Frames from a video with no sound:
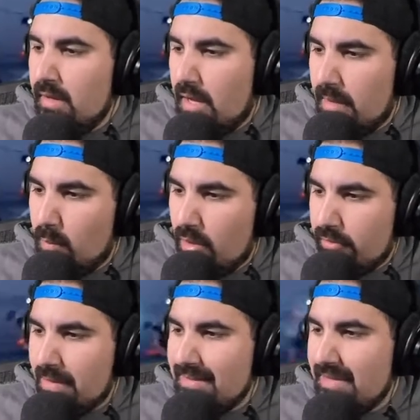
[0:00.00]
While
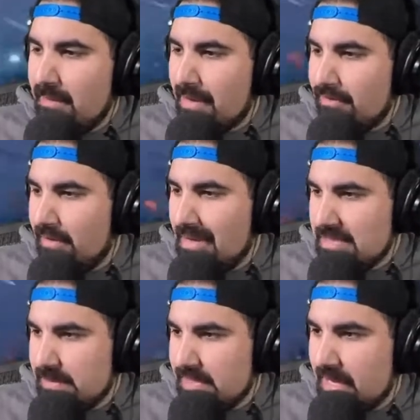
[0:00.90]
the red team still has
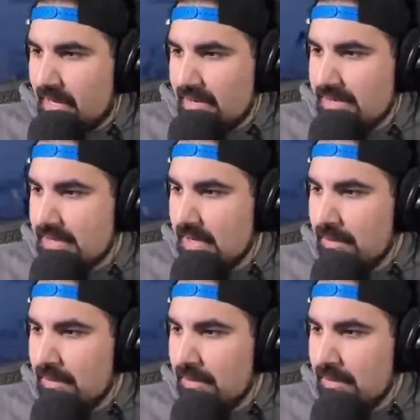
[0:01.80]
batons.